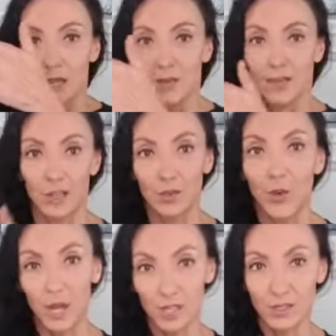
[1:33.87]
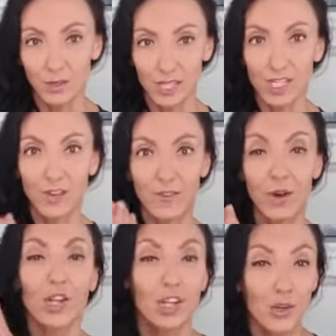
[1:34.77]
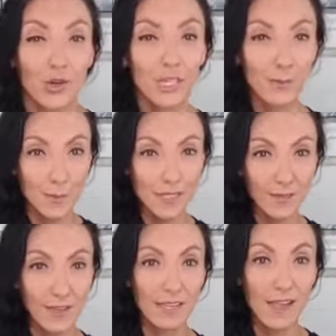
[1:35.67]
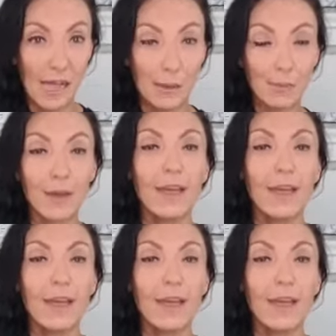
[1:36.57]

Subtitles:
like do a consultation for your specific type.